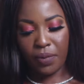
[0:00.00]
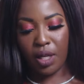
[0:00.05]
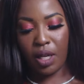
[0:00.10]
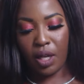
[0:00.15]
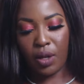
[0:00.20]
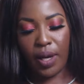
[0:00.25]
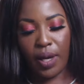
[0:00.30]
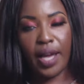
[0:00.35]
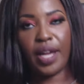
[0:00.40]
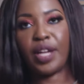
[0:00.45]

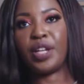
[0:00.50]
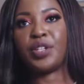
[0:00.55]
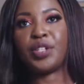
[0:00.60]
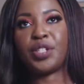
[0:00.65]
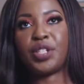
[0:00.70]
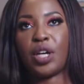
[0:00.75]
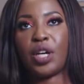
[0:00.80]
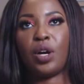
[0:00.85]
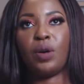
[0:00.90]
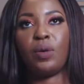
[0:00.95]
Okay,
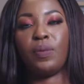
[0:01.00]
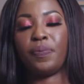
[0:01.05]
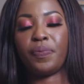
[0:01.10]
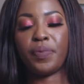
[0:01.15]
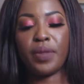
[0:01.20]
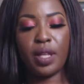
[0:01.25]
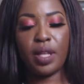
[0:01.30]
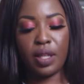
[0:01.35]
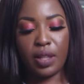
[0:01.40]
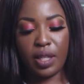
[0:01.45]
so
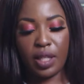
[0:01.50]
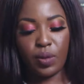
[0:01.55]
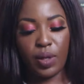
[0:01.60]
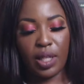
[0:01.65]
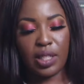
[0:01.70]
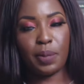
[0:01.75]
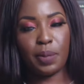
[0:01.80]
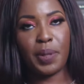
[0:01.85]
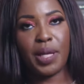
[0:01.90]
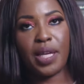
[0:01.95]
this
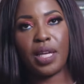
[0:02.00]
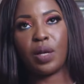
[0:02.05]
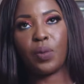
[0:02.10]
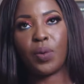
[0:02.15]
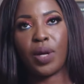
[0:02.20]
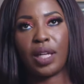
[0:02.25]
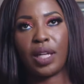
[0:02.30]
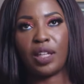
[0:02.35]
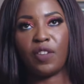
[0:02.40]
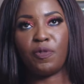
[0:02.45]
recipe,
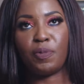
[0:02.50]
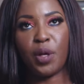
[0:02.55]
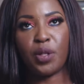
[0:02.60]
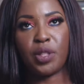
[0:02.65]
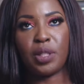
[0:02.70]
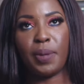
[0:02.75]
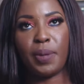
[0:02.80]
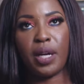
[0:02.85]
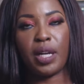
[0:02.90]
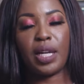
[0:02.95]
what I love most
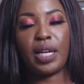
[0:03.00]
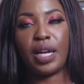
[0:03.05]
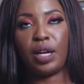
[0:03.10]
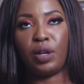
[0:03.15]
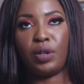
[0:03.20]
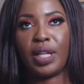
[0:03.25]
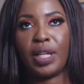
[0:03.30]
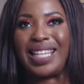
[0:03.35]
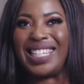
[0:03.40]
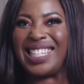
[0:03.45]
about it, not
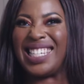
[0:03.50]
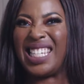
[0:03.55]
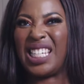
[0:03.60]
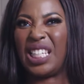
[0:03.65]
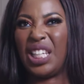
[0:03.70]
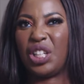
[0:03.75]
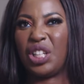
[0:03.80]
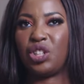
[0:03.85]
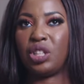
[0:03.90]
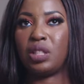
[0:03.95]
only is it
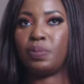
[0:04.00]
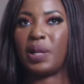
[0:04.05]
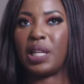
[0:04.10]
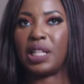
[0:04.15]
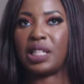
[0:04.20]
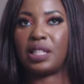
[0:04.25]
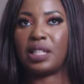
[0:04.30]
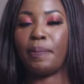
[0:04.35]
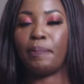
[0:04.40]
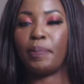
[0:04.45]
delicious, but
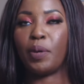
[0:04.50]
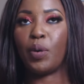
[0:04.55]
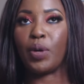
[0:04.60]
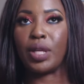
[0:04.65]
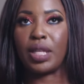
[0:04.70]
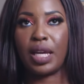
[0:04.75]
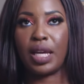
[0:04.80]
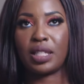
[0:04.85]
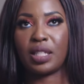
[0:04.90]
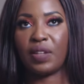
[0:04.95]
it's simple
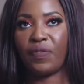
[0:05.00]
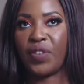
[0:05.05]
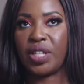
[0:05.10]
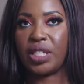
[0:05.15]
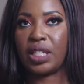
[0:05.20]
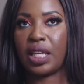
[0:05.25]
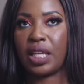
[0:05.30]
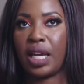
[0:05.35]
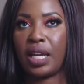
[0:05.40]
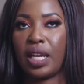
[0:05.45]
yet
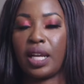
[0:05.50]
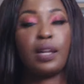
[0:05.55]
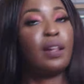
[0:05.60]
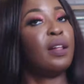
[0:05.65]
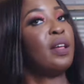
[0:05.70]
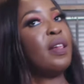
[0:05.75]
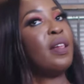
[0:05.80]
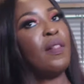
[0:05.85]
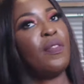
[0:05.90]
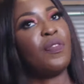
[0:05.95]
sophisticated.
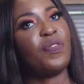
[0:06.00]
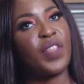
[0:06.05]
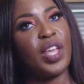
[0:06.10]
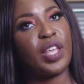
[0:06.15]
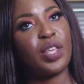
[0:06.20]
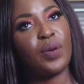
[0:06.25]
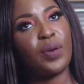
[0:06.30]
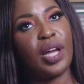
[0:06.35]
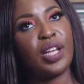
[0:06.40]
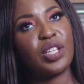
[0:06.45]

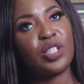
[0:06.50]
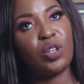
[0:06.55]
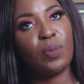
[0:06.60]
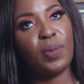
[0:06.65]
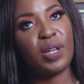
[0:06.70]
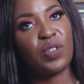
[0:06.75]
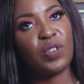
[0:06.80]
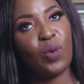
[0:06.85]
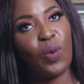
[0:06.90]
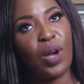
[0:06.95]
Thank you guys so
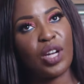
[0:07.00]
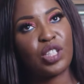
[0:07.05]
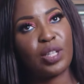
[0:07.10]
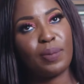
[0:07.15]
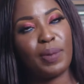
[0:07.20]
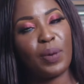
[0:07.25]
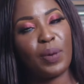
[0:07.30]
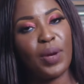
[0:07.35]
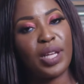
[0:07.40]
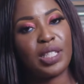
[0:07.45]
much for watching
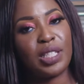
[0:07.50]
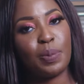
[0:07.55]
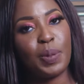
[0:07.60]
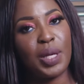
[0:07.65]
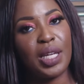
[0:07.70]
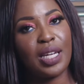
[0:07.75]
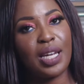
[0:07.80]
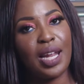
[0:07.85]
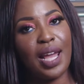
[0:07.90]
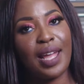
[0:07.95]
my recipe
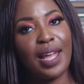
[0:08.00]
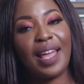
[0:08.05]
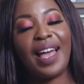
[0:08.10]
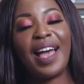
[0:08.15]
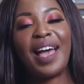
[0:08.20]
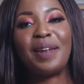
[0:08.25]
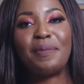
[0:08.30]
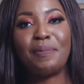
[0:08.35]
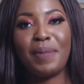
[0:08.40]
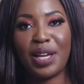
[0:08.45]
today,
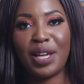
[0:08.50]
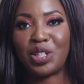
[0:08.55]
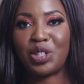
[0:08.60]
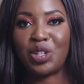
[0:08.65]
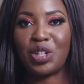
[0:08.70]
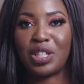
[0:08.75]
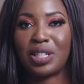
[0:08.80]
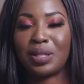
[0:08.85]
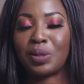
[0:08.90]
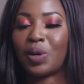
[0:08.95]
and make sure
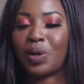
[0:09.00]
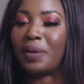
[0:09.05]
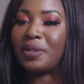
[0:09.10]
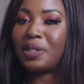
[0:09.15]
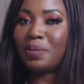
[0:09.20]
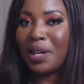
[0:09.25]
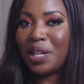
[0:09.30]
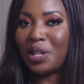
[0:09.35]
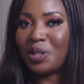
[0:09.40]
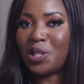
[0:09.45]
to subscribe
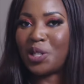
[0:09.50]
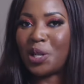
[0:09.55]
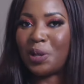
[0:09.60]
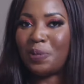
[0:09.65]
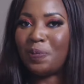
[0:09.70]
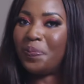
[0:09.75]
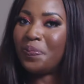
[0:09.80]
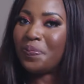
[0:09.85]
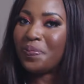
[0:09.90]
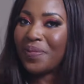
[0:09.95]
to my YouTube.
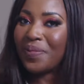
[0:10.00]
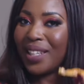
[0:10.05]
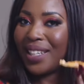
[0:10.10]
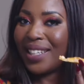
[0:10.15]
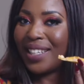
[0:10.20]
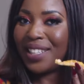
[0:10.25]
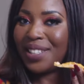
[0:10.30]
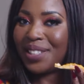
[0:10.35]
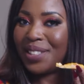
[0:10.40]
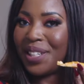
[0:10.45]

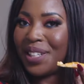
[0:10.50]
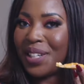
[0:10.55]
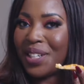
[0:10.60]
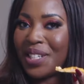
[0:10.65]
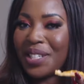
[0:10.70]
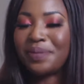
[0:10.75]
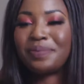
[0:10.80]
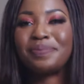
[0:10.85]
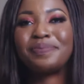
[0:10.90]
Cheers.